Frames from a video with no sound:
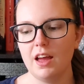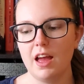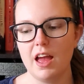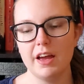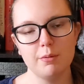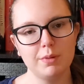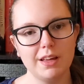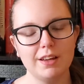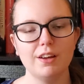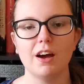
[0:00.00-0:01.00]

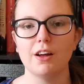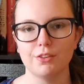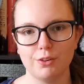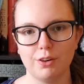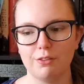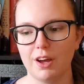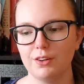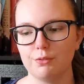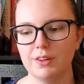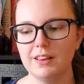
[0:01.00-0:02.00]
Hamlet, also I had
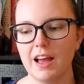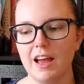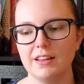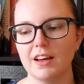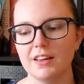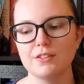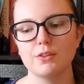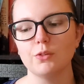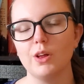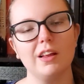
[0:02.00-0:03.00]
to read that in high
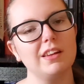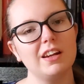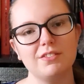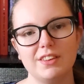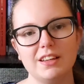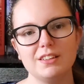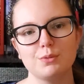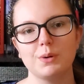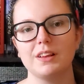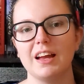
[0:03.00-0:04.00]
school. A lot of these
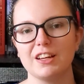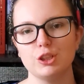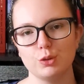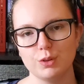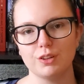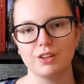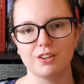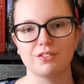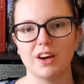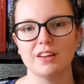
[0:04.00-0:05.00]
were like junior
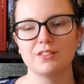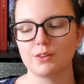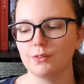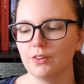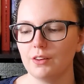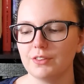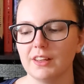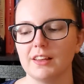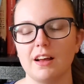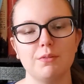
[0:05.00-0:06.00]
year of high school. I feel
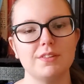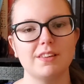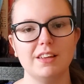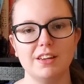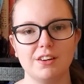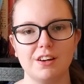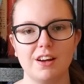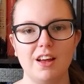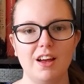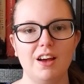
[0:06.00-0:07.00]
like that was the year
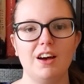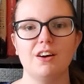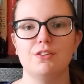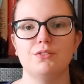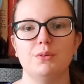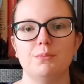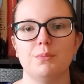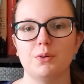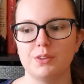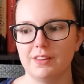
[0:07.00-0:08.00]
of
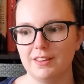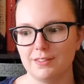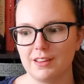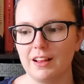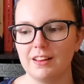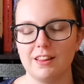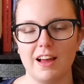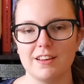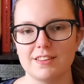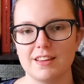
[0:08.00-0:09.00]
most of these
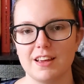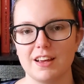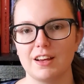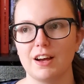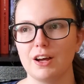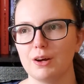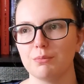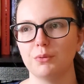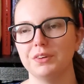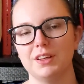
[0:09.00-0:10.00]
classic
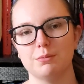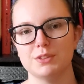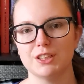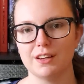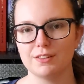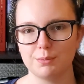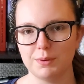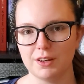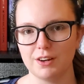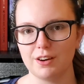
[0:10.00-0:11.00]
um, William
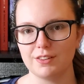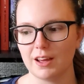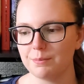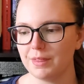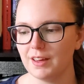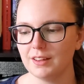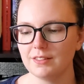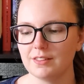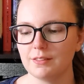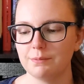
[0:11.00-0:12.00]
Shakespeare type
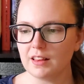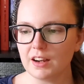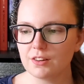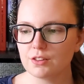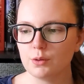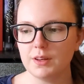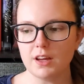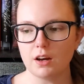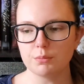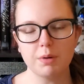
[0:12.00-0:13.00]
things. Letters to a
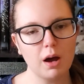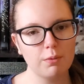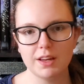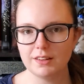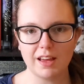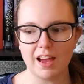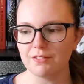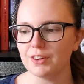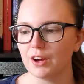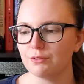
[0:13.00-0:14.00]
Young Poet,
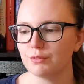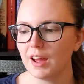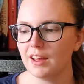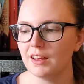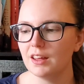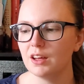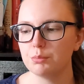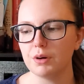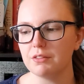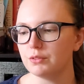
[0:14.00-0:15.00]
have not read.
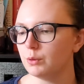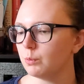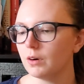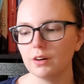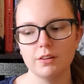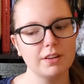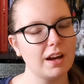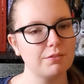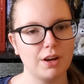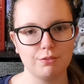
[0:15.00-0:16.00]
Brave New World,
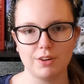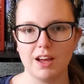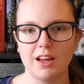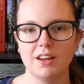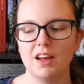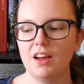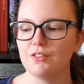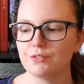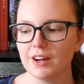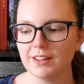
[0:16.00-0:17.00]
have not read.
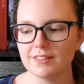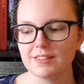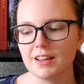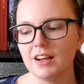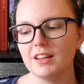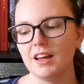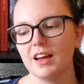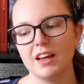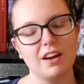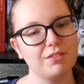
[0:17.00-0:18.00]
Frankenstein,
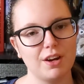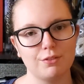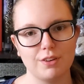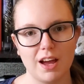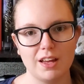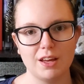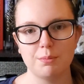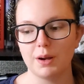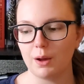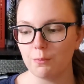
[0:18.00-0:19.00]
I have not read,
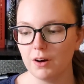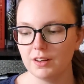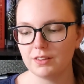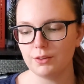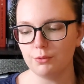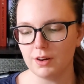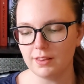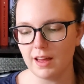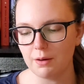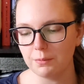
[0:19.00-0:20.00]
but I want to
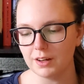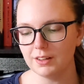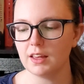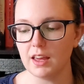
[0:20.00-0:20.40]
read that one.